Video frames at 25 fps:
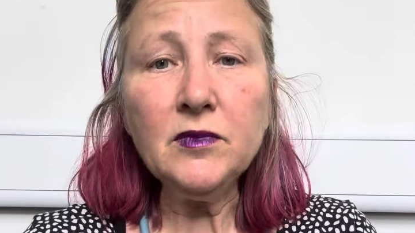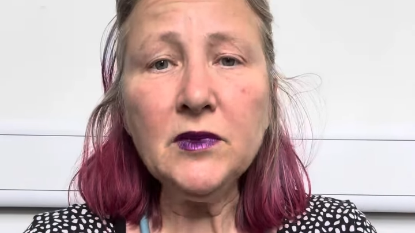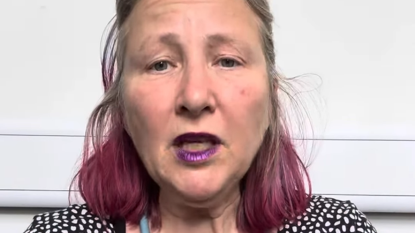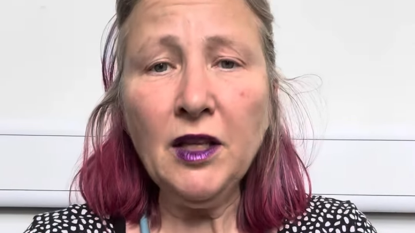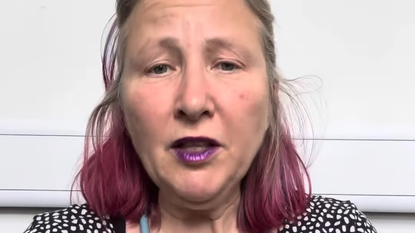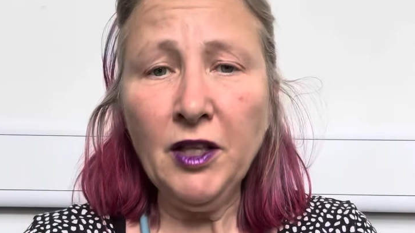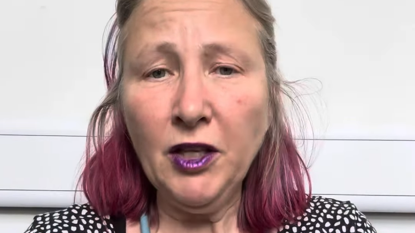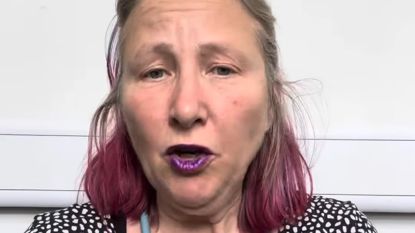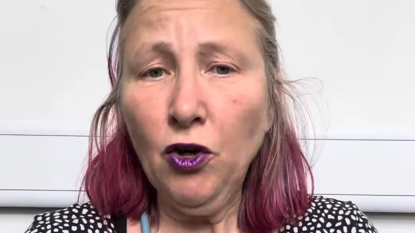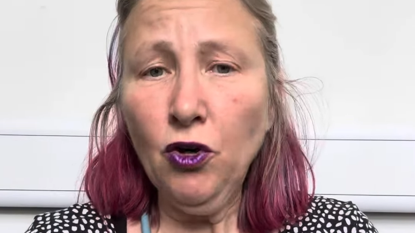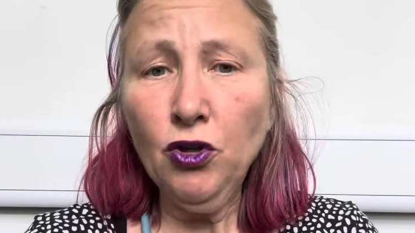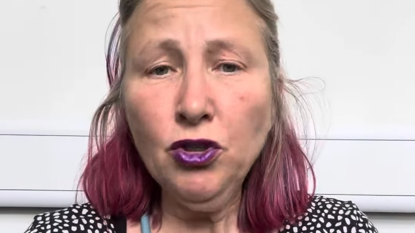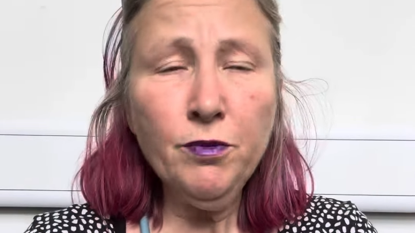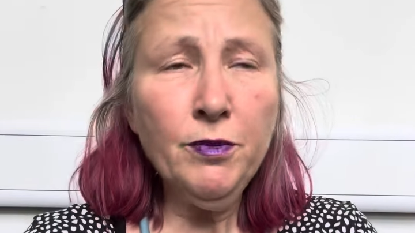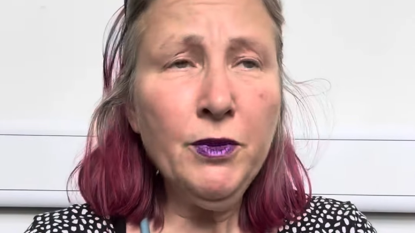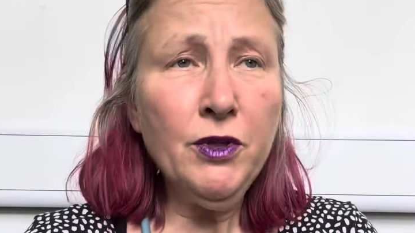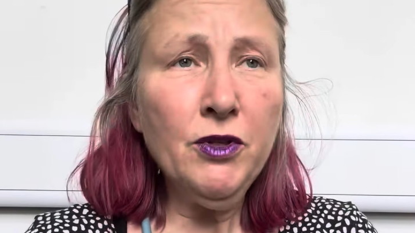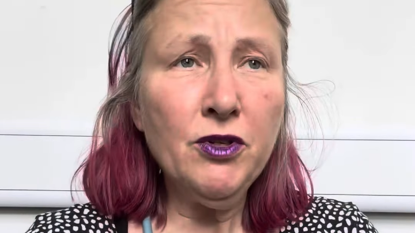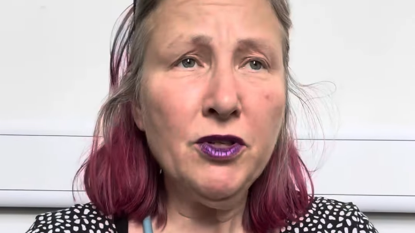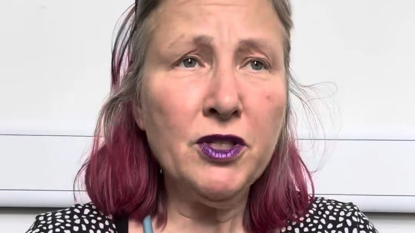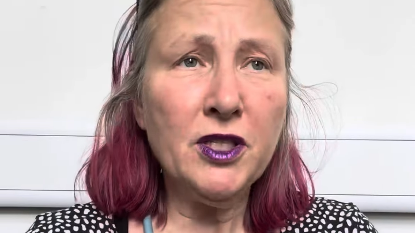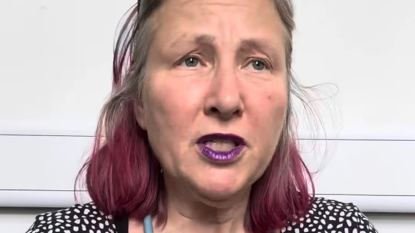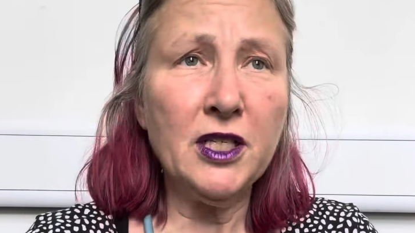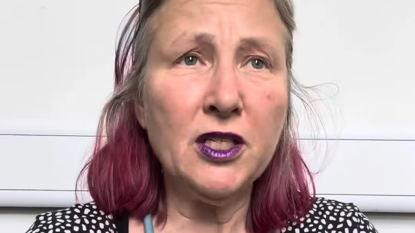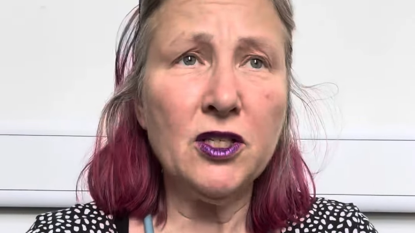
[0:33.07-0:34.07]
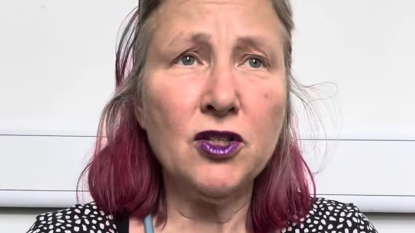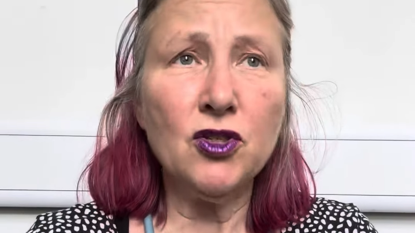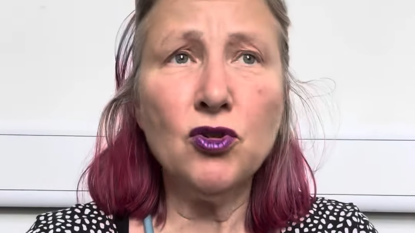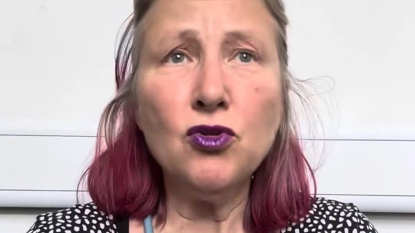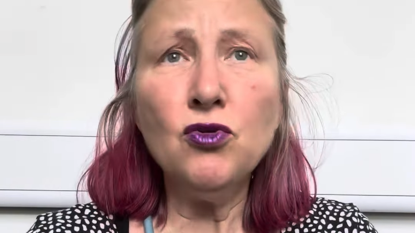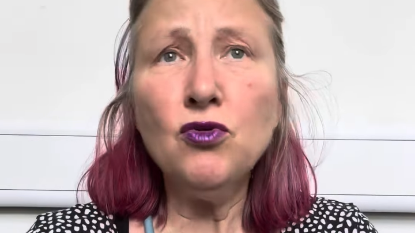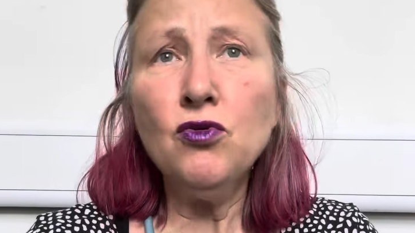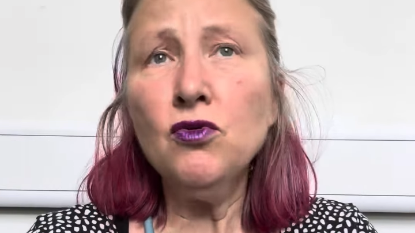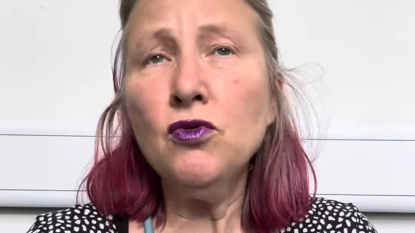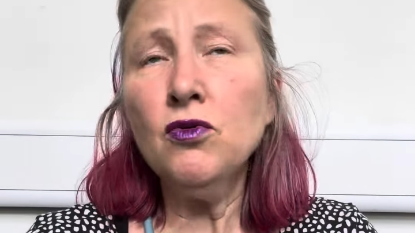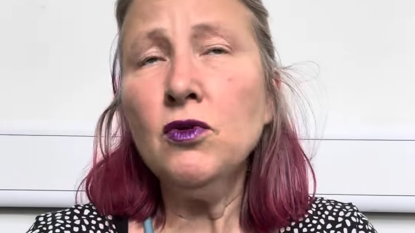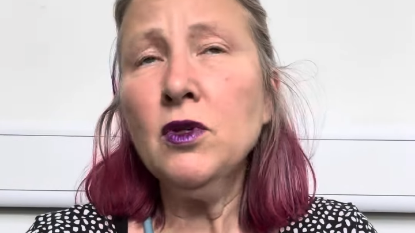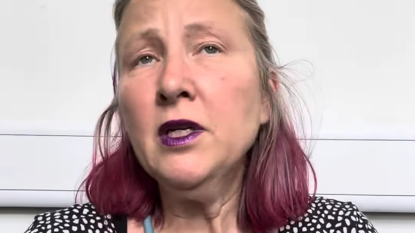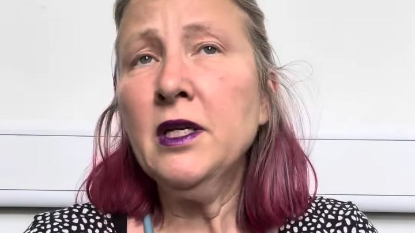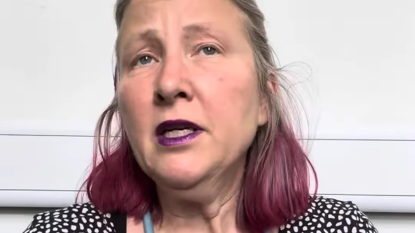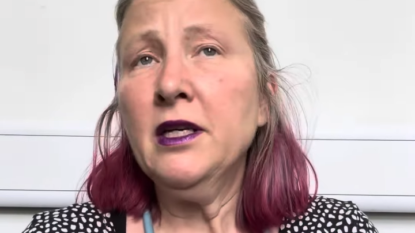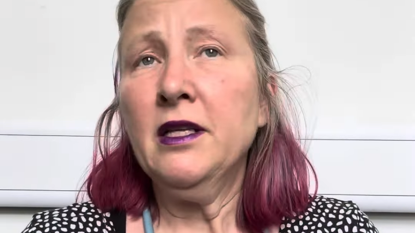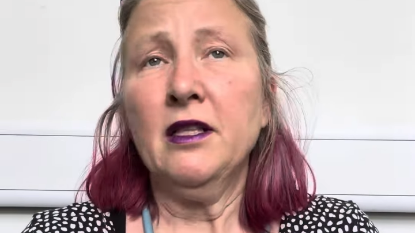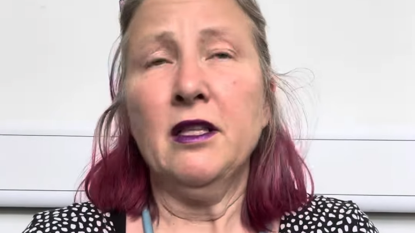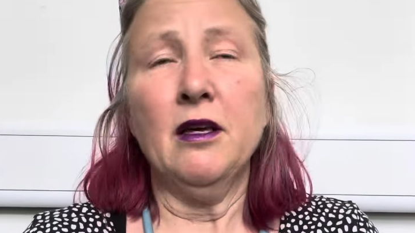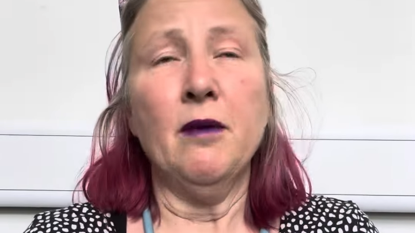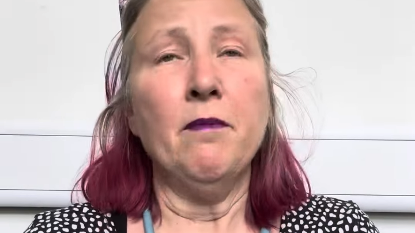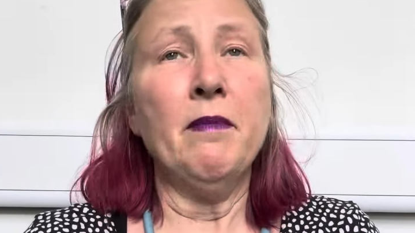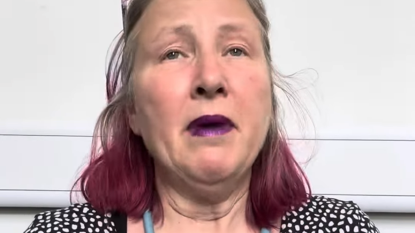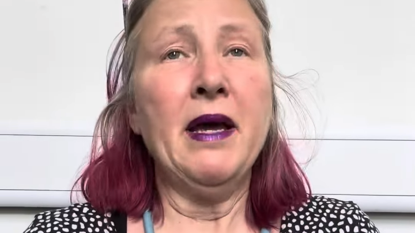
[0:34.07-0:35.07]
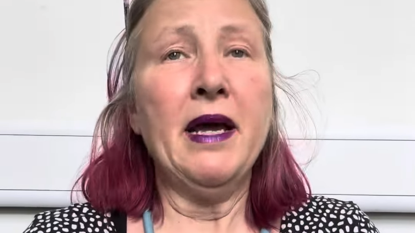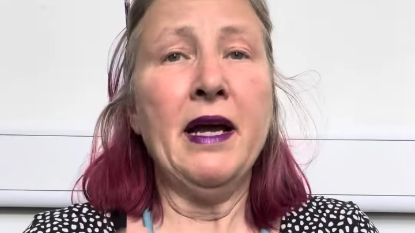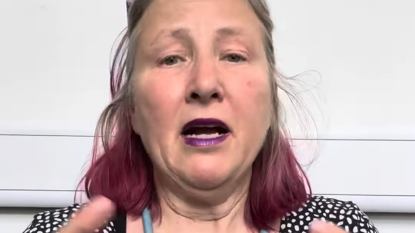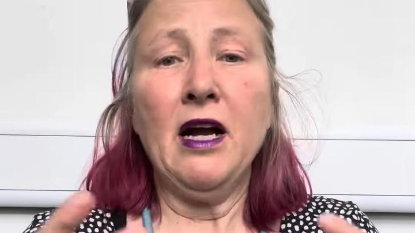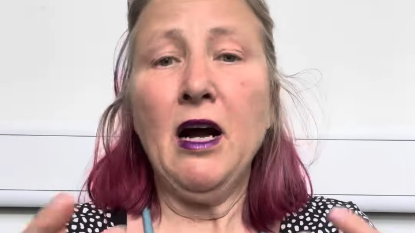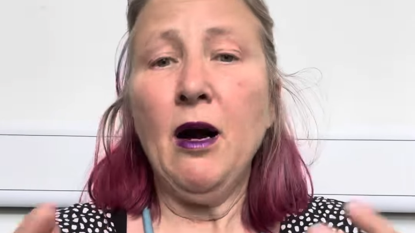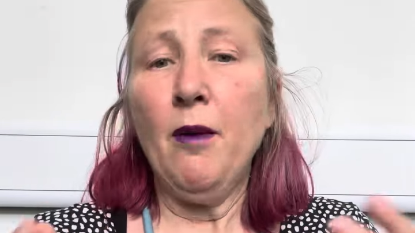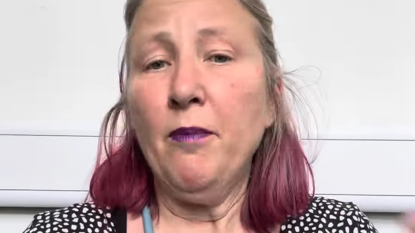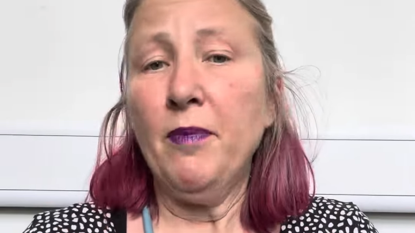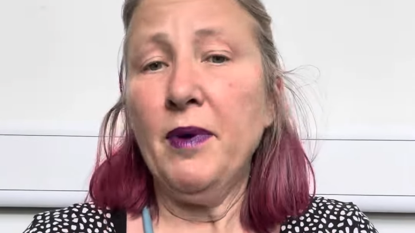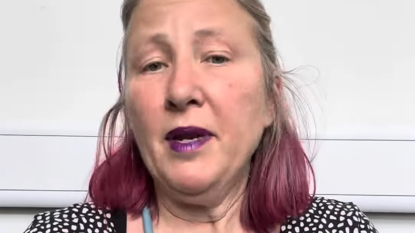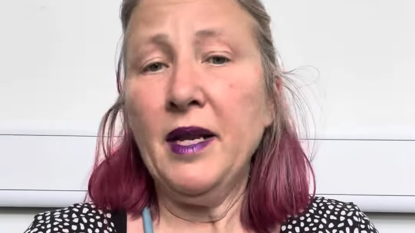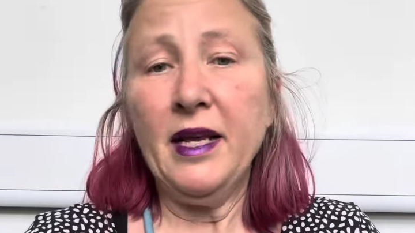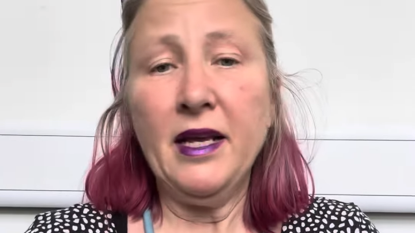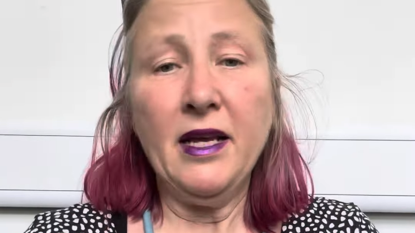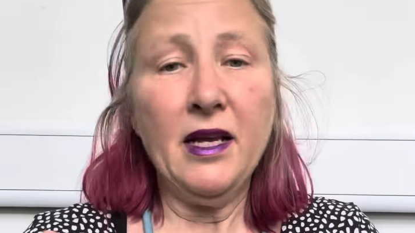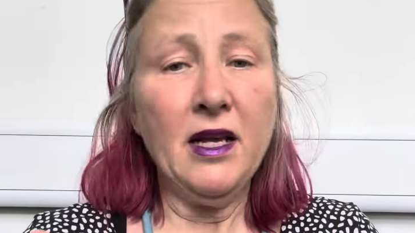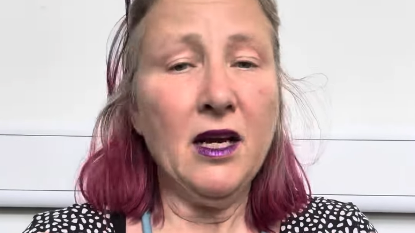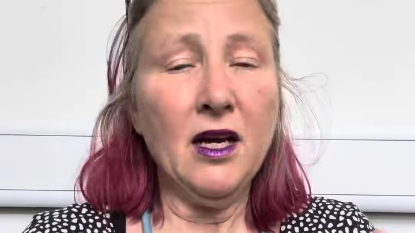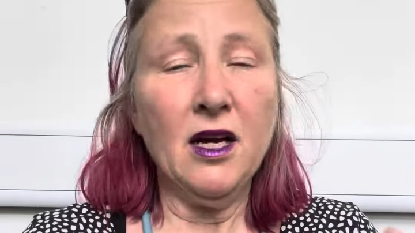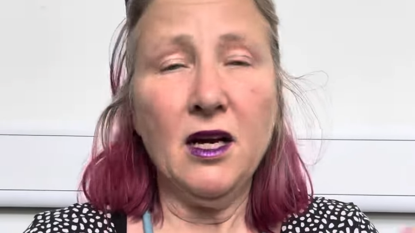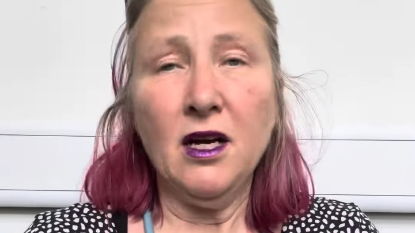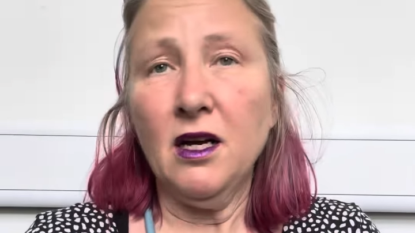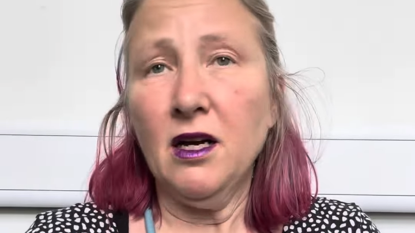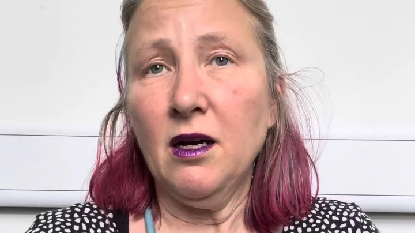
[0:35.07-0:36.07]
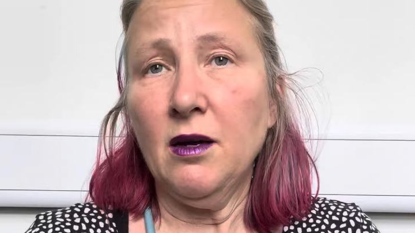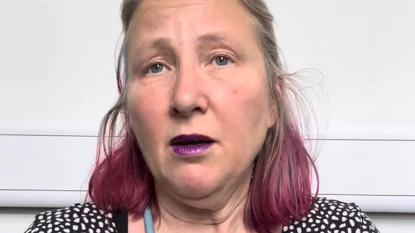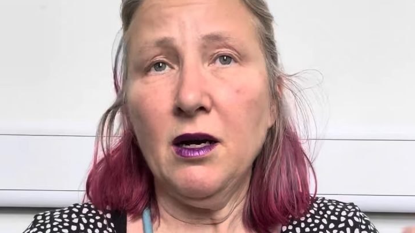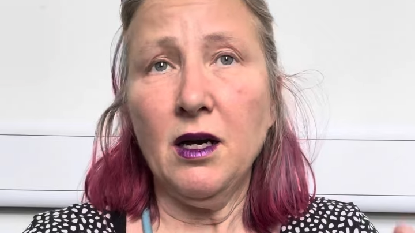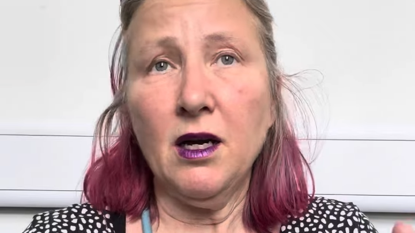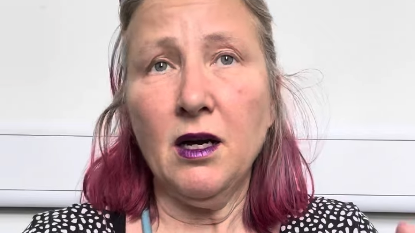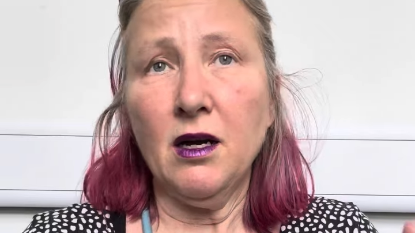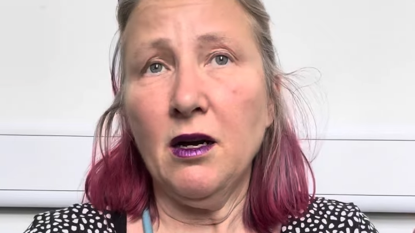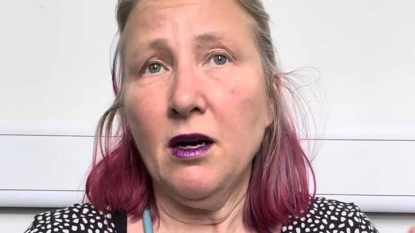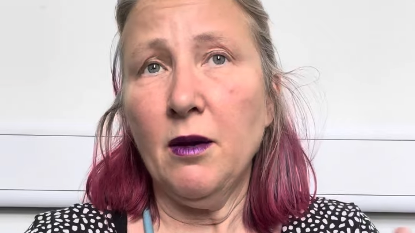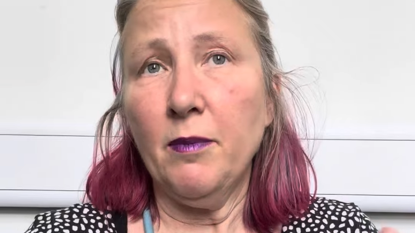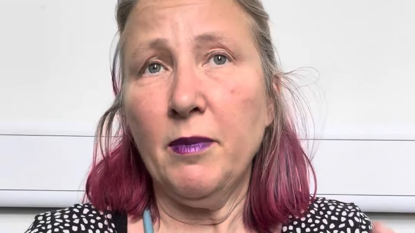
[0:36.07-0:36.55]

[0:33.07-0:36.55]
The odd mucousy stool that may accompany a